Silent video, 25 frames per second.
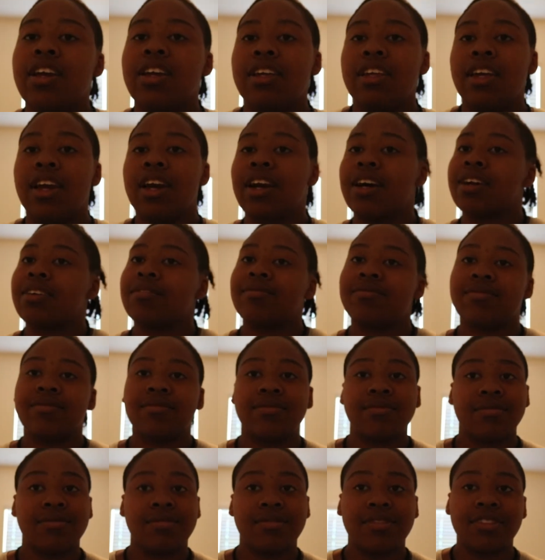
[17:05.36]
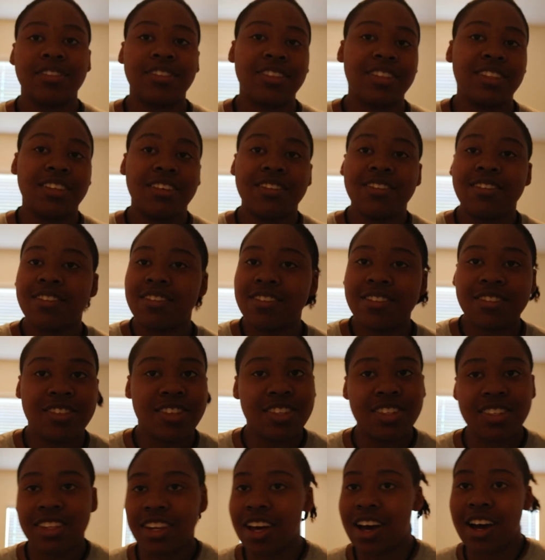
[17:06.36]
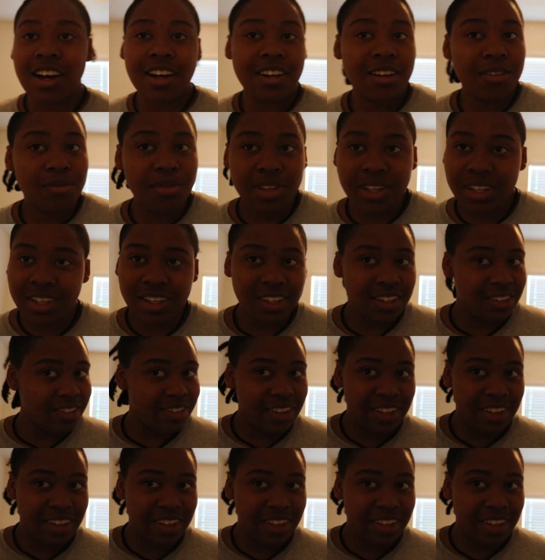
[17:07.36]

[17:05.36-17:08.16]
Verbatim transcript: Yeah, this is just not going to be a good